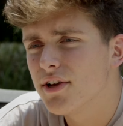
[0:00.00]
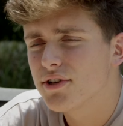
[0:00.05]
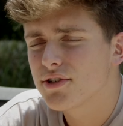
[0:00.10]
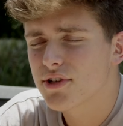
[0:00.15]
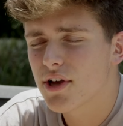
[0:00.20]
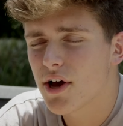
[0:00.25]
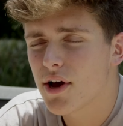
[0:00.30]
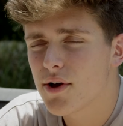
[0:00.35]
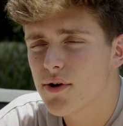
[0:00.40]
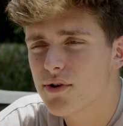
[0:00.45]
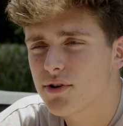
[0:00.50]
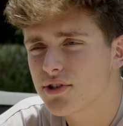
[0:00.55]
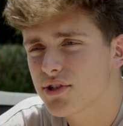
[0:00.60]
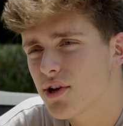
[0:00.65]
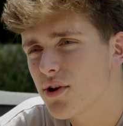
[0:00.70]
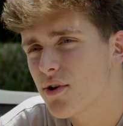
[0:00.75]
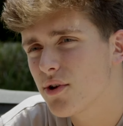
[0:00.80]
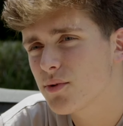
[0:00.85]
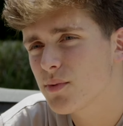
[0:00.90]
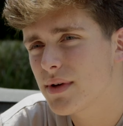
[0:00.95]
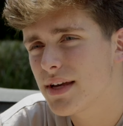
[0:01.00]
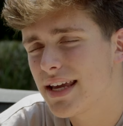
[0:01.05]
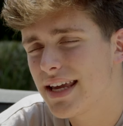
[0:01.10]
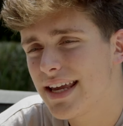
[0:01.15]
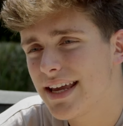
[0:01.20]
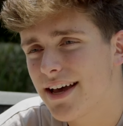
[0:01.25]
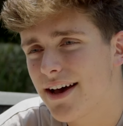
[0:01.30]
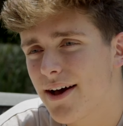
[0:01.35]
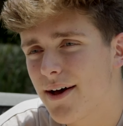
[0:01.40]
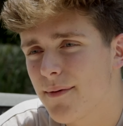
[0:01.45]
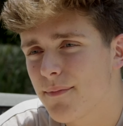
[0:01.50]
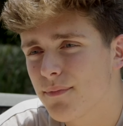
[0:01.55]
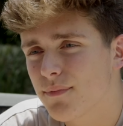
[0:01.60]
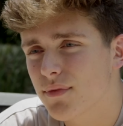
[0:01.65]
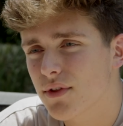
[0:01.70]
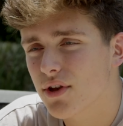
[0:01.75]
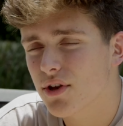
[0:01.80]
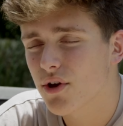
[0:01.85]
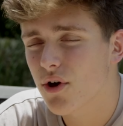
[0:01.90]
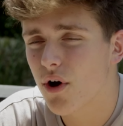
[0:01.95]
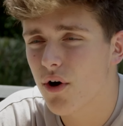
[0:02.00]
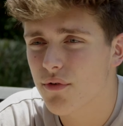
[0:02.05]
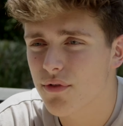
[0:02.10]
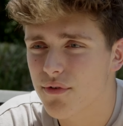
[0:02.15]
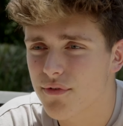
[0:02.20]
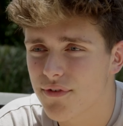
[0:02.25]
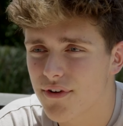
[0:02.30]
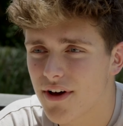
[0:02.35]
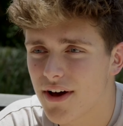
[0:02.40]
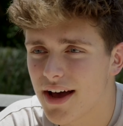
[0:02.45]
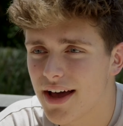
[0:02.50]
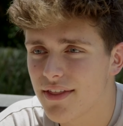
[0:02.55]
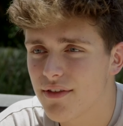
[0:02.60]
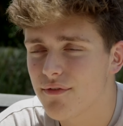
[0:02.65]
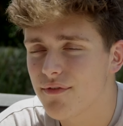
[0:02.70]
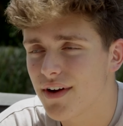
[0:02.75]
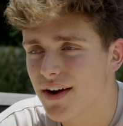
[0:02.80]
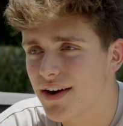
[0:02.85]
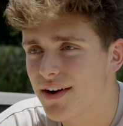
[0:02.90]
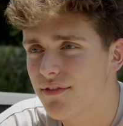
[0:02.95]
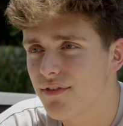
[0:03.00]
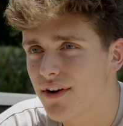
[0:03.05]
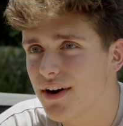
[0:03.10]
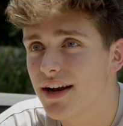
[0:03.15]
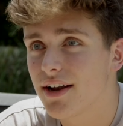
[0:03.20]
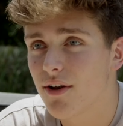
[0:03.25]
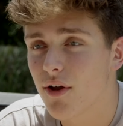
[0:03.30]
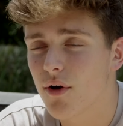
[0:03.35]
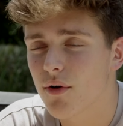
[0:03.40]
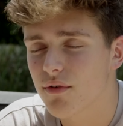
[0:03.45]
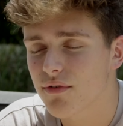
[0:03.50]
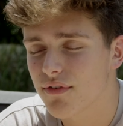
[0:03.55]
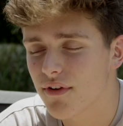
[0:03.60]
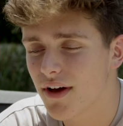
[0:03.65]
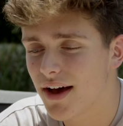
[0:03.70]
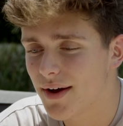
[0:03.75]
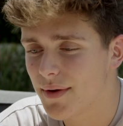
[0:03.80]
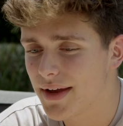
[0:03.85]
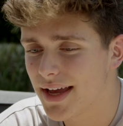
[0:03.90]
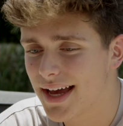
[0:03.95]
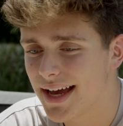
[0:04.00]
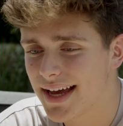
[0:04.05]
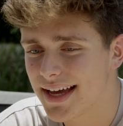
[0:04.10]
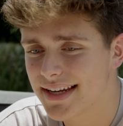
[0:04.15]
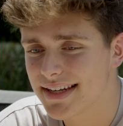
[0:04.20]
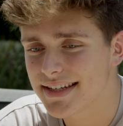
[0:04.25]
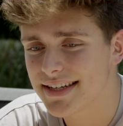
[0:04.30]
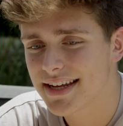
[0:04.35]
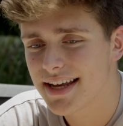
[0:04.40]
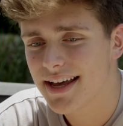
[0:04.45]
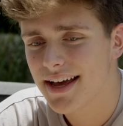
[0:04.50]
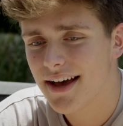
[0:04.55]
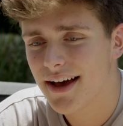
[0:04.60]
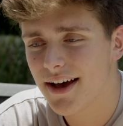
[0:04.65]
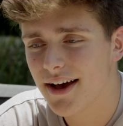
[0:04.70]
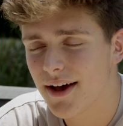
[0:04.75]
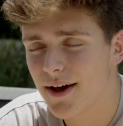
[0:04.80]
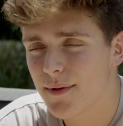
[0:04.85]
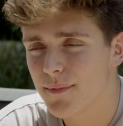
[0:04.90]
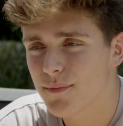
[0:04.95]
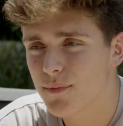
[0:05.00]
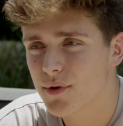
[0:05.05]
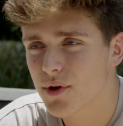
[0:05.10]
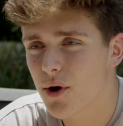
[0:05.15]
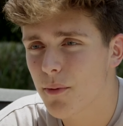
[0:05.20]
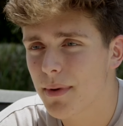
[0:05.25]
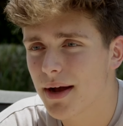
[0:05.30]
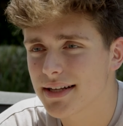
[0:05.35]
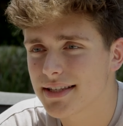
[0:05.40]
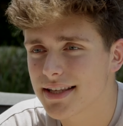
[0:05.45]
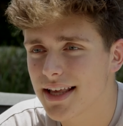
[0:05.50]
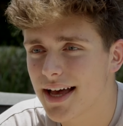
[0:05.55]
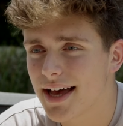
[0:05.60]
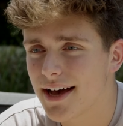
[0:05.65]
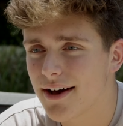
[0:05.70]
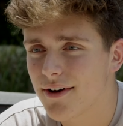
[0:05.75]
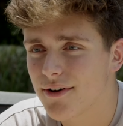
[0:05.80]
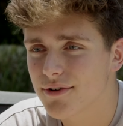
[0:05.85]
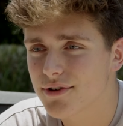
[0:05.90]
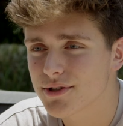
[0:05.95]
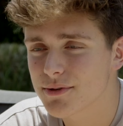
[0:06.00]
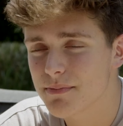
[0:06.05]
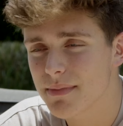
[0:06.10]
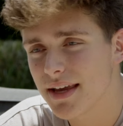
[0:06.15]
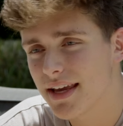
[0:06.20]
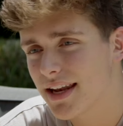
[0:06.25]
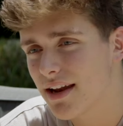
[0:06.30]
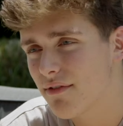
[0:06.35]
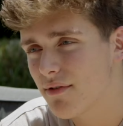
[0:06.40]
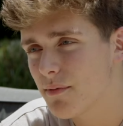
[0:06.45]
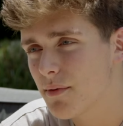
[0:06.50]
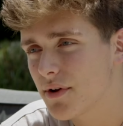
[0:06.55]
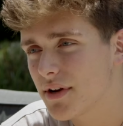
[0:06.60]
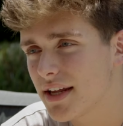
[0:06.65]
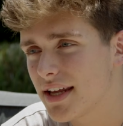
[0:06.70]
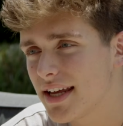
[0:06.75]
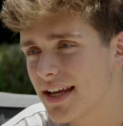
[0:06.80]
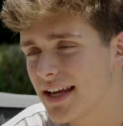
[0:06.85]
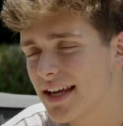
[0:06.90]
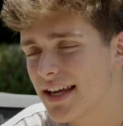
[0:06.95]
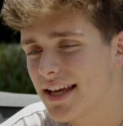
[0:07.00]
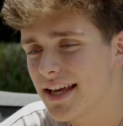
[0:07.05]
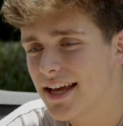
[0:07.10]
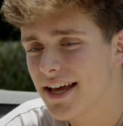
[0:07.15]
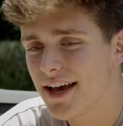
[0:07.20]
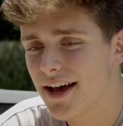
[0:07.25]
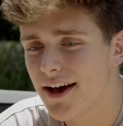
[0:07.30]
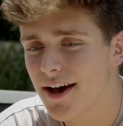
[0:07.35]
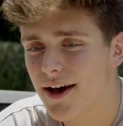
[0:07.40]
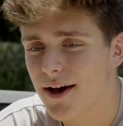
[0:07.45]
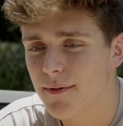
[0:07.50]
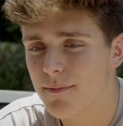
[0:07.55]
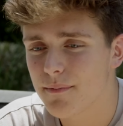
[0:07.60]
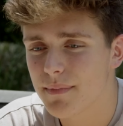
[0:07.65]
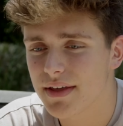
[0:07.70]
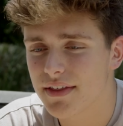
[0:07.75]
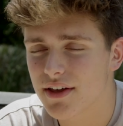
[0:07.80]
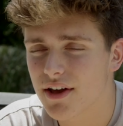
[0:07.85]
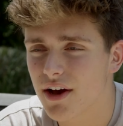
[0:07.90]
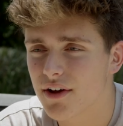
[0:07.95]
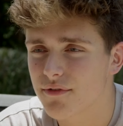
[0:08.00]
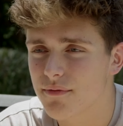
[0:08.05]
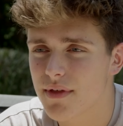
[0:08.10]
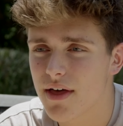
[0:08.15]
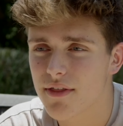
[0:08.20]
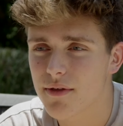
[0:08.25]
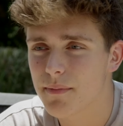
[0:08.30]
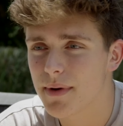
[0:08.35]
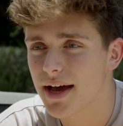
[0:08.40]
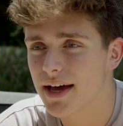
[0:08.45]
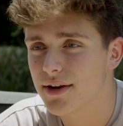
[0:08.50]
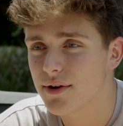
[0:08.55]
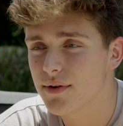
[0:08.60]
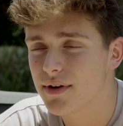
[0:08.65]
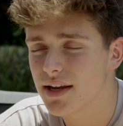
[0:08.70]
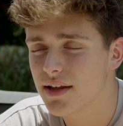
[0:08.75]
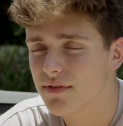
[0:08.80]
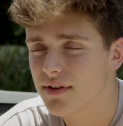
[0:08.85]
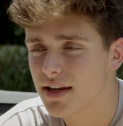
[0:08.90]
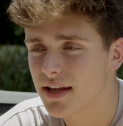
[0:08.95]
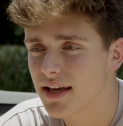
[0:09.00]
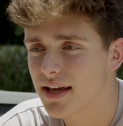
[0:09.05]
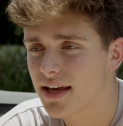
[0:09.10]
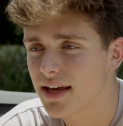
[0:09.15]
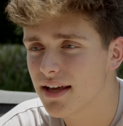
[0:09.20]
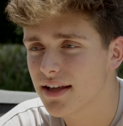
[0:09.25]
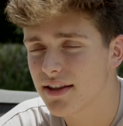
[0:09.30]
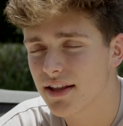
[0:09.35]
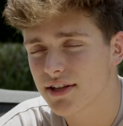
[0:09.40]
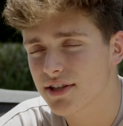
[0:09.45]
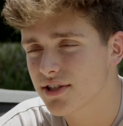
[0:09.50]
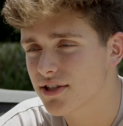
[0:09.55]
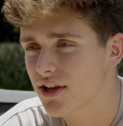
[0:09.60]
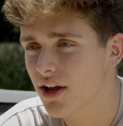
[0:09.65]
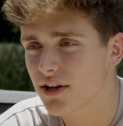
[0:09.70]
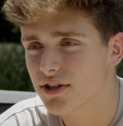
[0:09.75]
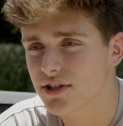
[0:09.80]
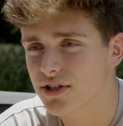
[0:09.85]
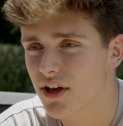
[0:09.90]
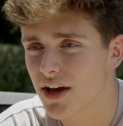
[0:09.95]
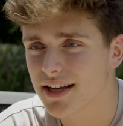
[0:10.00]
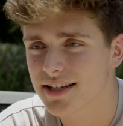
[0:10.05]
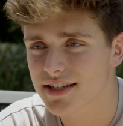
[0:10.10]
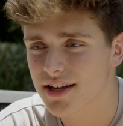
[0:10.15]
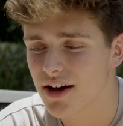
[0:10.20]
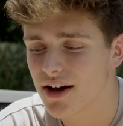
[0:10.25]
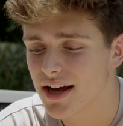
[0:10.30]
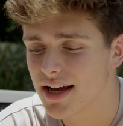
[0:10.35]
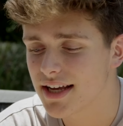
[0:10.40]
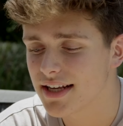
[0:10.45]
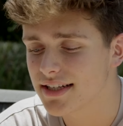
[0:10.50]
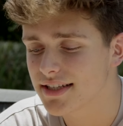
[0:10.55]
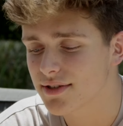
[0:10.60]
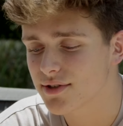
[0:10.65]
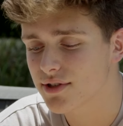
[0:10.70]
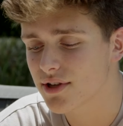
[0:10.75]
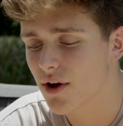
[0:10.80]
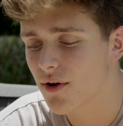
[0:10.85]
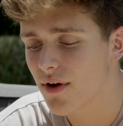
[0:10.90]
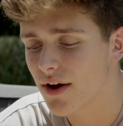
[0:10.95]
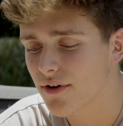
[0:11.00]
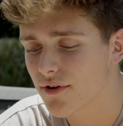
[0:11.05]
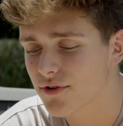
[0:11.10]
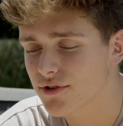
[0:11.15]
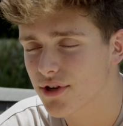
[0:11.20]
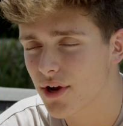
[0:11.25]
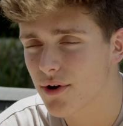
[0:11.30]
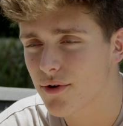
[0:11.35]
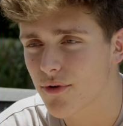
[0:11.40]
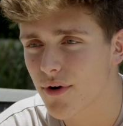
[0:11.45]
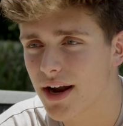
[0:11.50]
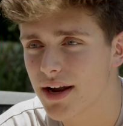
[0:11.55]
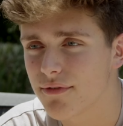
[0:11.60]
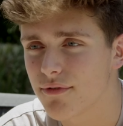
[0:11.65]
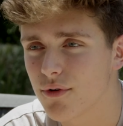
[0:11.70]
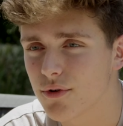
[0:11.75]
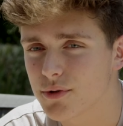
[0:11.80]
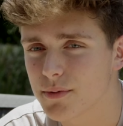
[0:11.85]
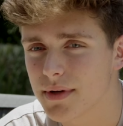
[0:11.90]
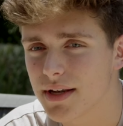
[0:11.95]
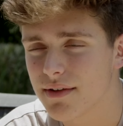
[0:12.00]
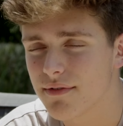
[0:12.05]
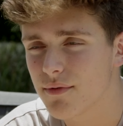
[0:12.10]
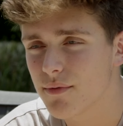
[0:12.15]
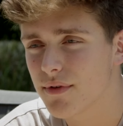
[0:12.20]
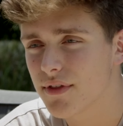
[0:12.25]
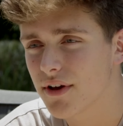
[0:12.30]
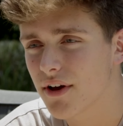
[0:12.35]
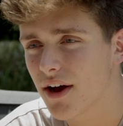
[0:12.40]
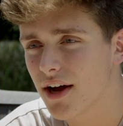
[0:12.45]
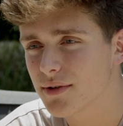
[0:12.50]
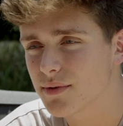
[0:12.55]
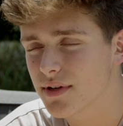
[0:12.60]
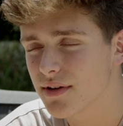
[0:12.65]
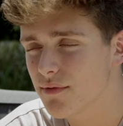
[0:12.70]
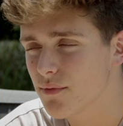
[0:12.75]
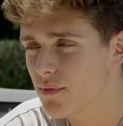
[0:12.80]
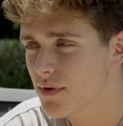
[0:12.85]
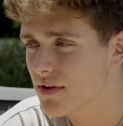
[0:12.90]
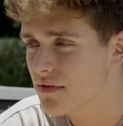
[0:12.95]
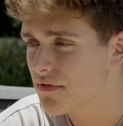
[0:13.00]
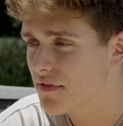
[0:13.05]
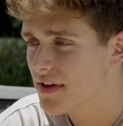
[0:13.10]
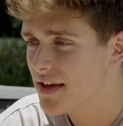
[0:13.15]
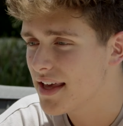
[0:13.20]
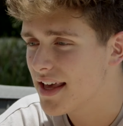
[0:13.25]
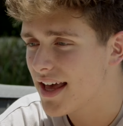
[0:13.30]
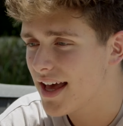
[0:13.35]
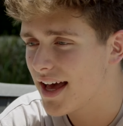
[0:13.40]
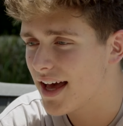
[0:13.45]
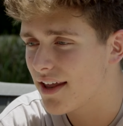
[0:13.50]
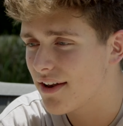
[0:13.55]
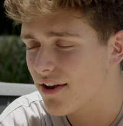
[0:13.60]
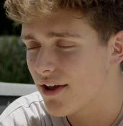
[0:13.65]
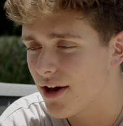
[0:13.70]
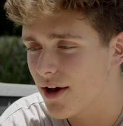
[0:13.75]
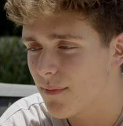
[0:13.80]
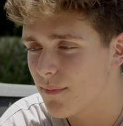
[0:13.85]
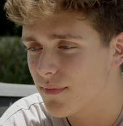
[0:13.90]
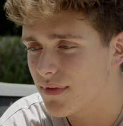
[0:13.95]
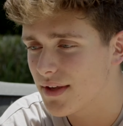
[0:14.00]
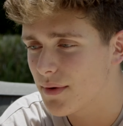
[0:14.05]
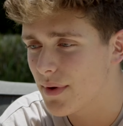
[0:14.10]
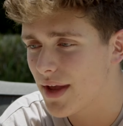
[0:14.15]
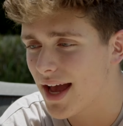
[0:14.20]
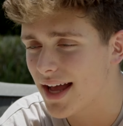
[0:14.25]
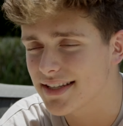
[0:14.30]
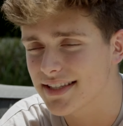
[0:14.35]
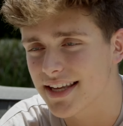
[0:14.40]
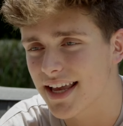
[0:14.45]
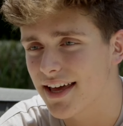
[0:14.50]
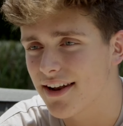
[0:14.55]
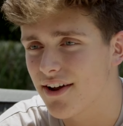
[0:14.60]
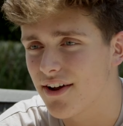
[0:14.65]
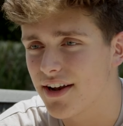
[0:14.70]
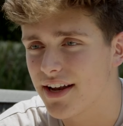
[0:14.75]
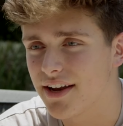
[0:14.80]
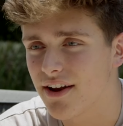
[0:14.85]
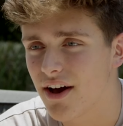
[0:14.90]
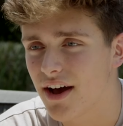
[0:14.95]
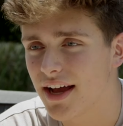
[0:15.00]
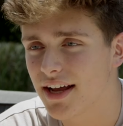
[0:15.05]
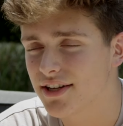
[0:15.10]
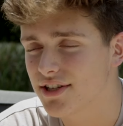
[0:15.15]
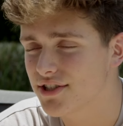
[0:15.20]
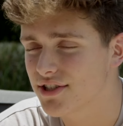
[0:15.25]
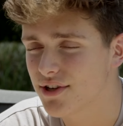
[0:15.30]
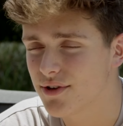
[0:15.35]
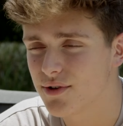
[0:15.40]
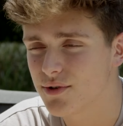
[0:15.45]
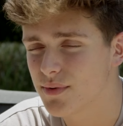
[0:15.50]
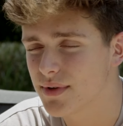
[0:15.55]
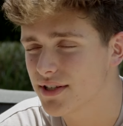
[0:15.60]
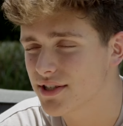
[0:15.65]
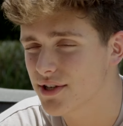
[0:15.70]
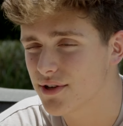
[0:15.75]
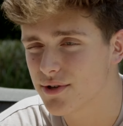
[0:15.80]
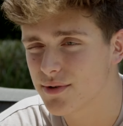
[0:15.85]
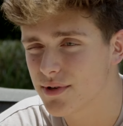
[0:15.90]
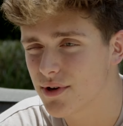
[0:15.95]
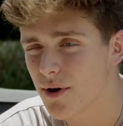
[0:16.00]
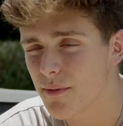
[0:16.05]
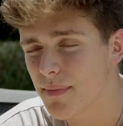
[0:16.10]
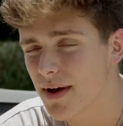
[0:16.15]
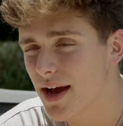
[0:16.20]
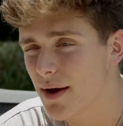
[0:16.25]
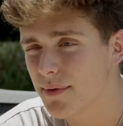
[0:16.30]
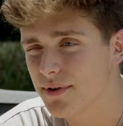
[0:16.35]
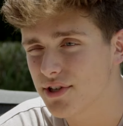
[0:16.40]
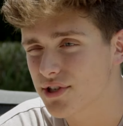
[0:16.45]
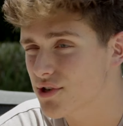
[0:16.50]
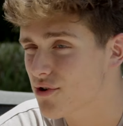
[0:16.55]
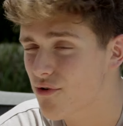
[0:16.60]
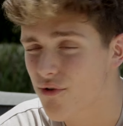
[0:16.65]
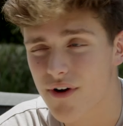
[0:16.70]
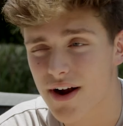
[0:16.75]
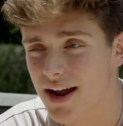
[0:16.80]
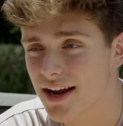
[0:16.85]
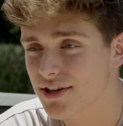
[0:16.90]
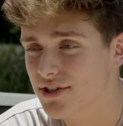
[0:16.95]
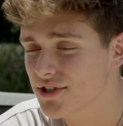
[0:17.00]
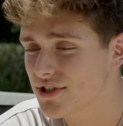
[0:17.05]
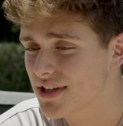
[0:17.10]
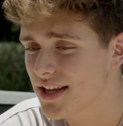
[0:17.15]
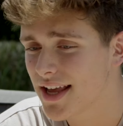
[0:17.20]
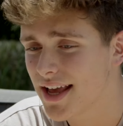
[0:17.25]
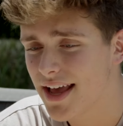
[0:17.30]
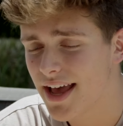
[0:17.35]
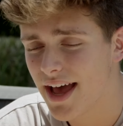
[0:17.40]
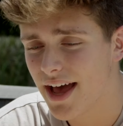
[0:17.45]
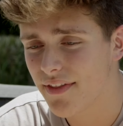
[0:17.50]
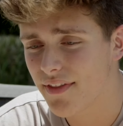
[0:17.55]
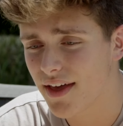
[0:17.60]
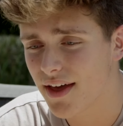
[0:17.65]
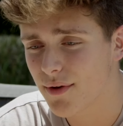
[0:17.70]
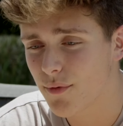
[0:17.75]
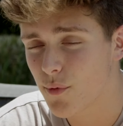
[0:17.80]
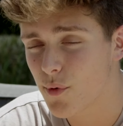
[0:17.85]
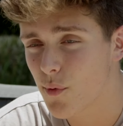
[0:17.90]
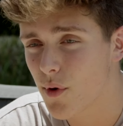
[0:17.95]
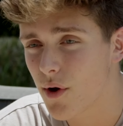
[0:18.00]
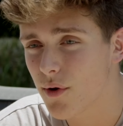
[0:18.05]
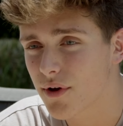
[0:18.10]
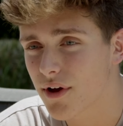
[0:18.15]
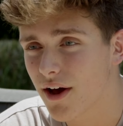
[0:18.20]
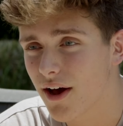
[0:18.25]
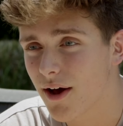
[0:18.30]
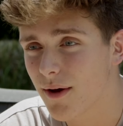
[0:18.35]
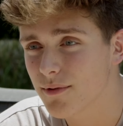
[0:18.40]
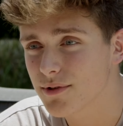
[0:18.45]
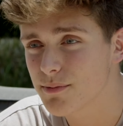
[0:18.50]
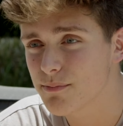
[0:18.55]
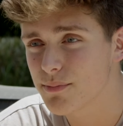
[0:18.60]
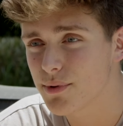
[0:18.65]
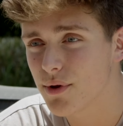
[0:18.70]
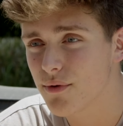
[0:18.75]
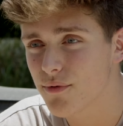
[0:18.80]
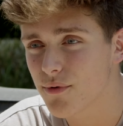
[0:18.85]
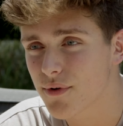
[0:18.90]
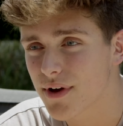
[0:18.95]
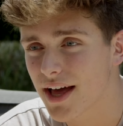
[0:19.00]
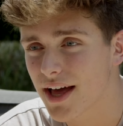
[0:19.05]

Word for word: So as soon as we um, got off the flight, the very, very long flight we had, um, we got back to the house, meeted everybody, um, meet the guy from the other band who were living here. They're such nice guys, so so grateful to be living with the guys we're living with. And um, we had to get an early night. As soon as, we, as soon as we got back, we just crashed. And then we woke up, beautiful